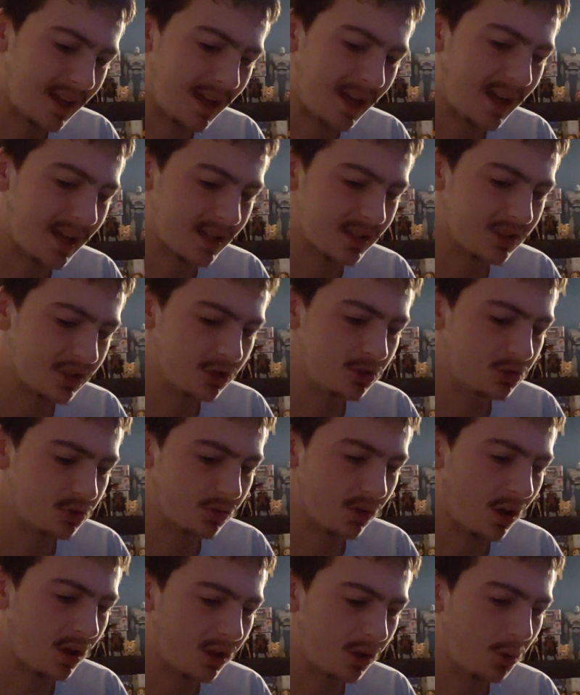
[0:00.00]
actually
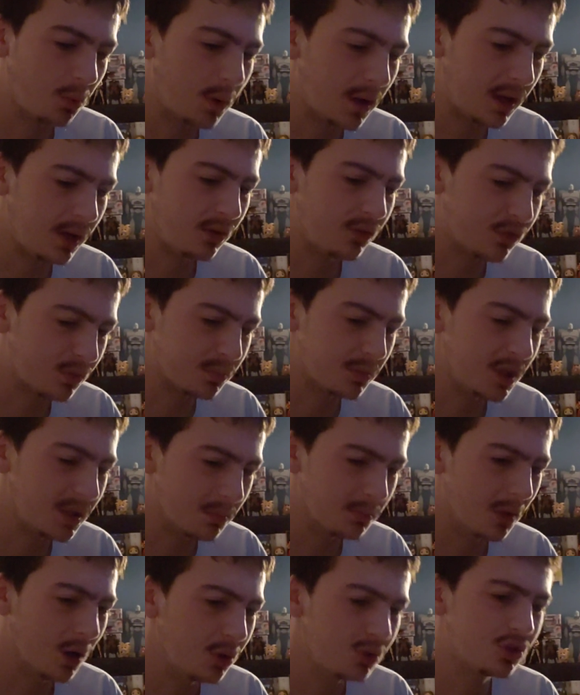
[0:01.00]
draw away from the
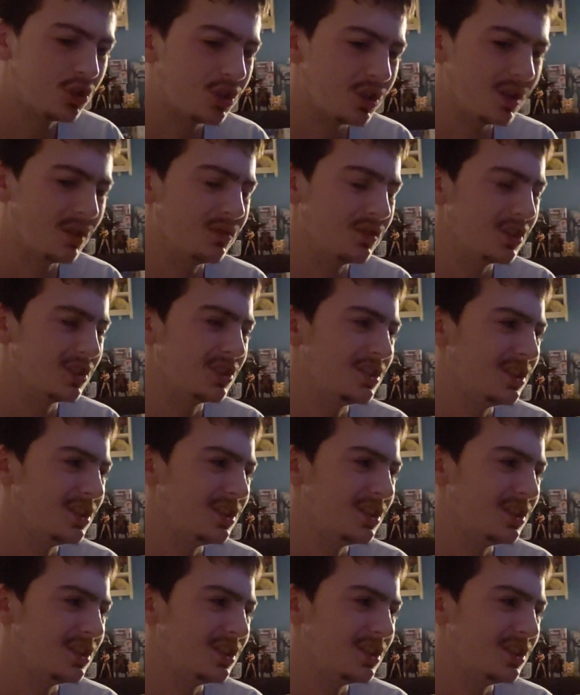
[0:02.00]
emotion of the